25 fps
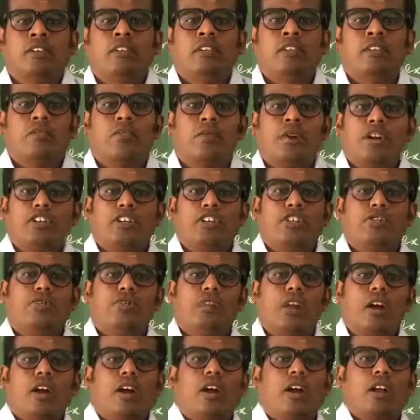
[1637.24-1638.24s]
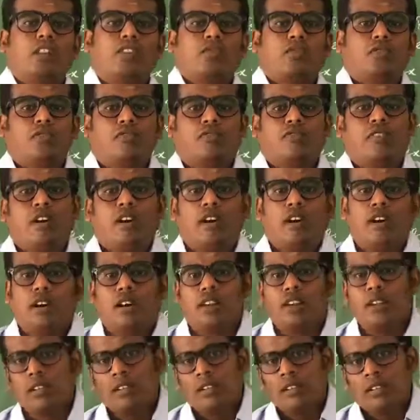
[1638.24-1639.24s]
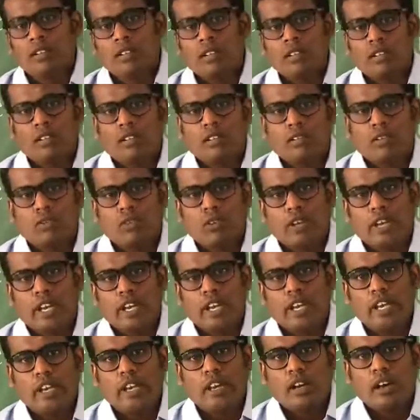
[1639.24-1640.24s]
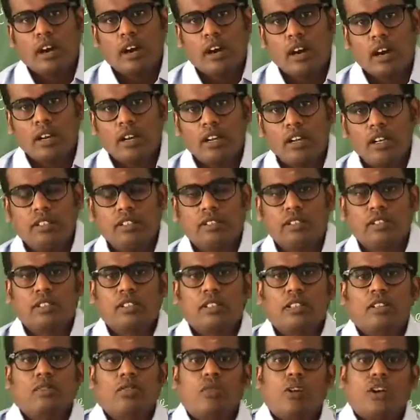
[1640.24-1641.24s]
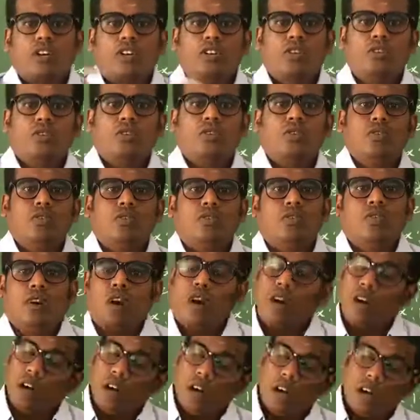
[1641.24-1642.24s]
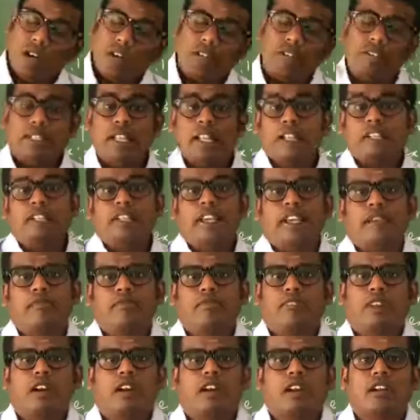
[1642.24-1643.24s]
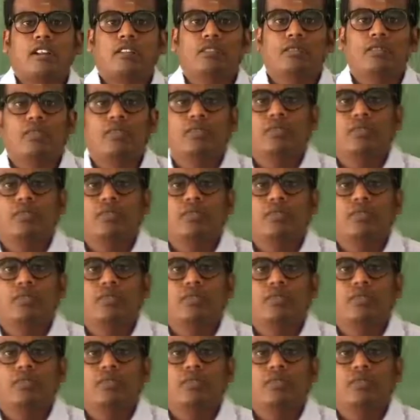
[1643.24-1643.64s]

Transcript: one to another one flower. Okay, or else one to the same flower also.